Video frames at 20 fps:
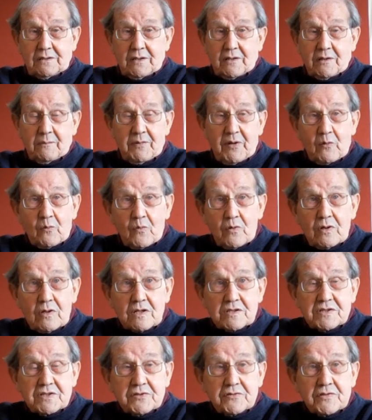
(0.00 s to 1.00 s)
got a bit
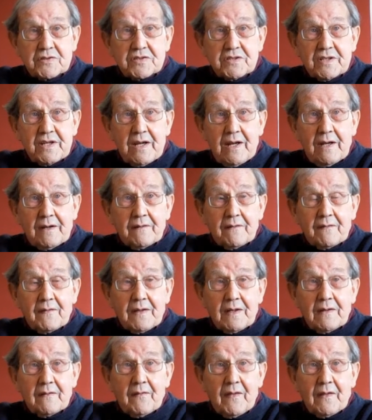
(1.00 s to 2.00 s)
worse, you see, and
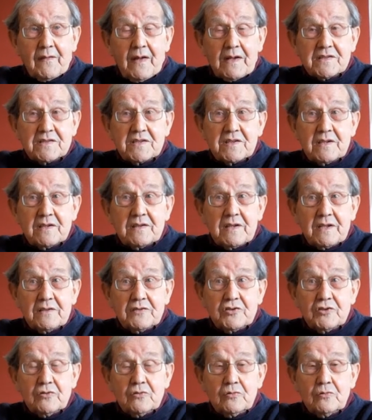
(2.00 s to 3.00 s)
the
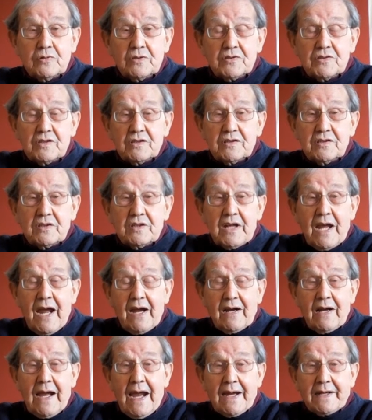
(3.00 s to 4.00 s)
Jew, the
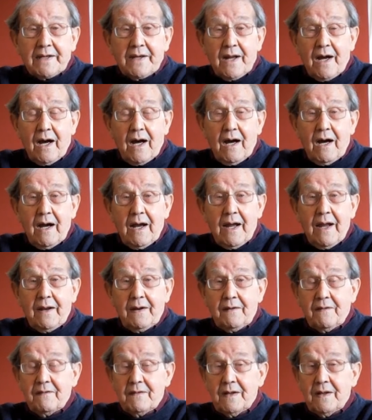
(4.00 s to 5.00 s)
Haganah
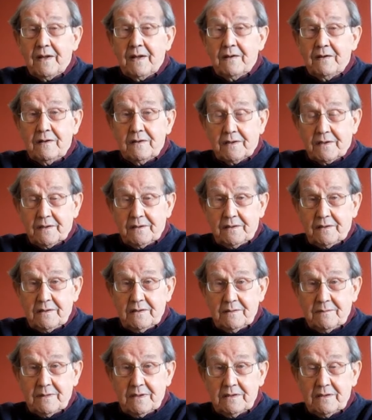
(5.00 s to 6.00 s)
and the Ergen
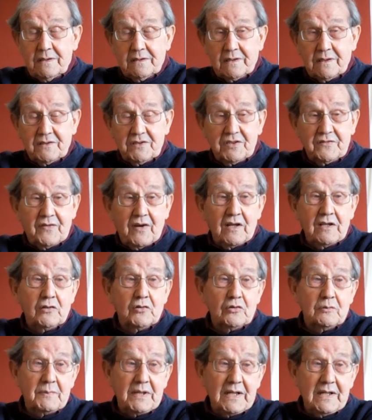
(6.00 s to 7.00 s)
is by
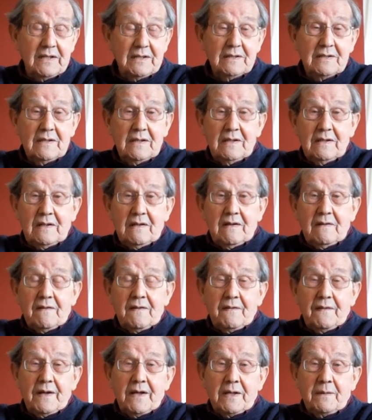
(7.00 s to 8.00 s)
Lumi,
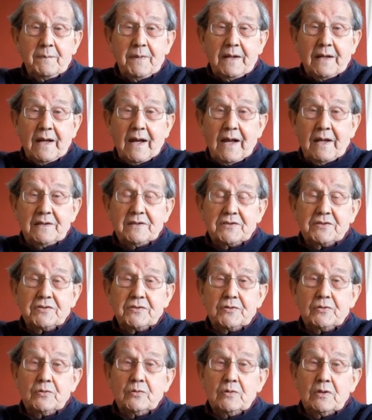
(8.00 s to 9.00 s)
they began
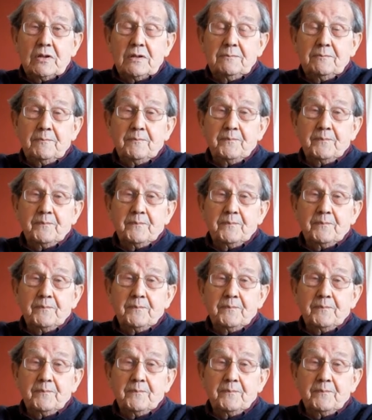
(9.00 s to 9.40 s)
to